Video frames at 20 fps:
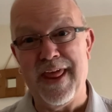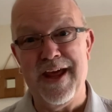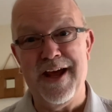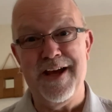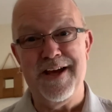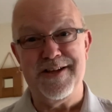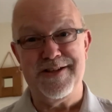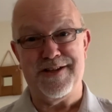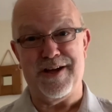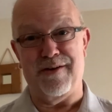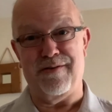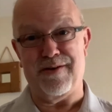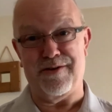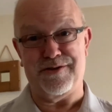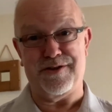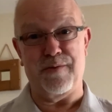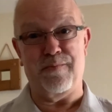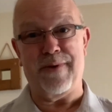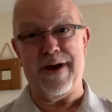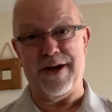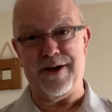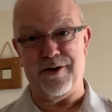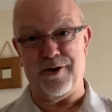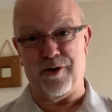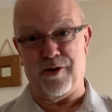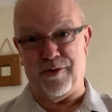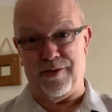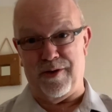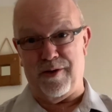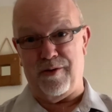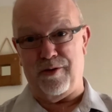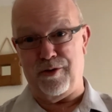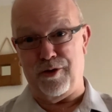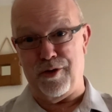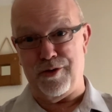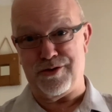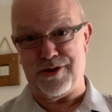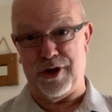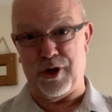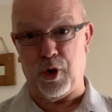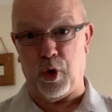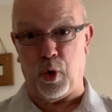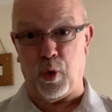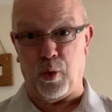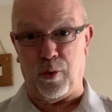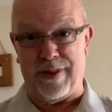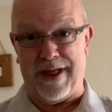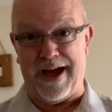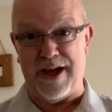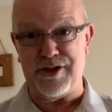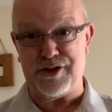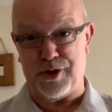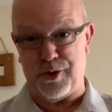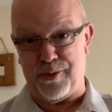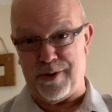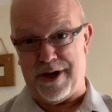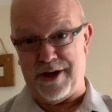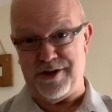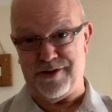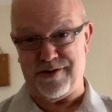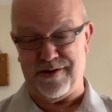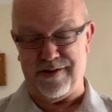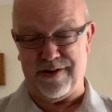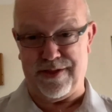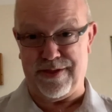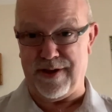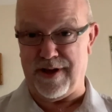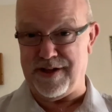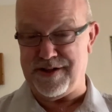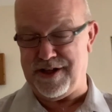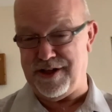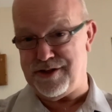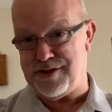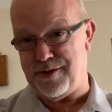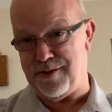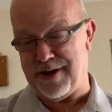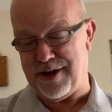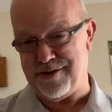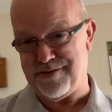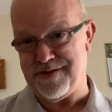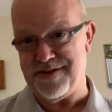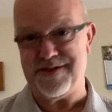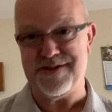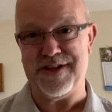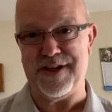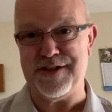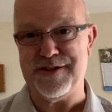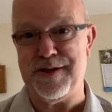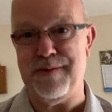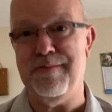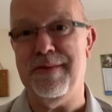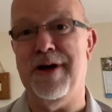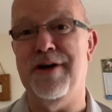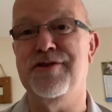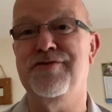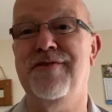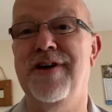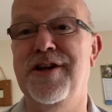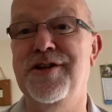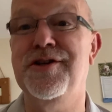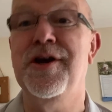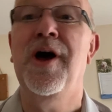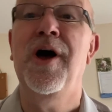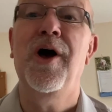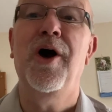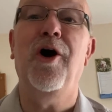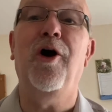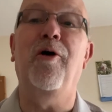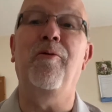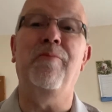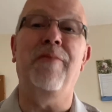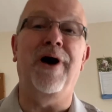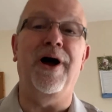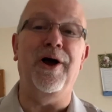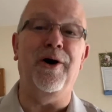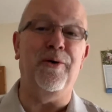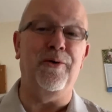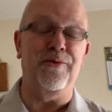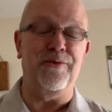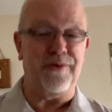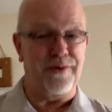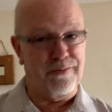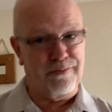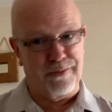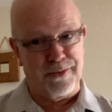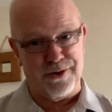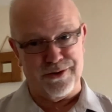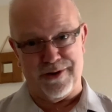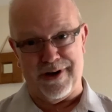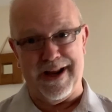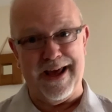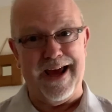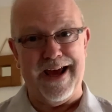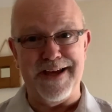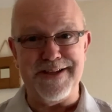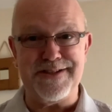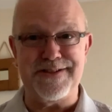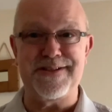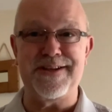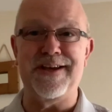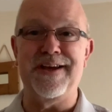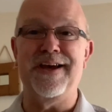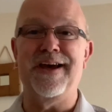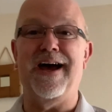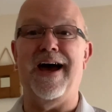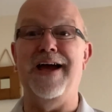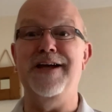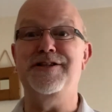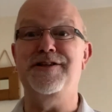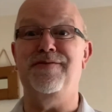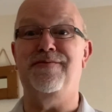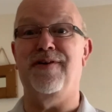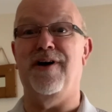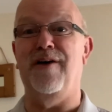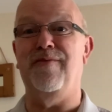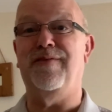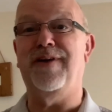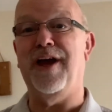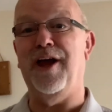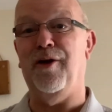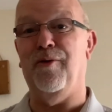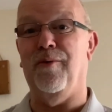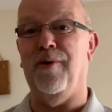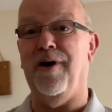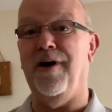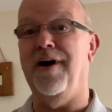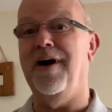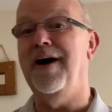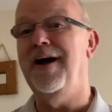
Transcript: So if I was dependent on using all that 230, 260 miles range on my old Model S, 85 kilowatt,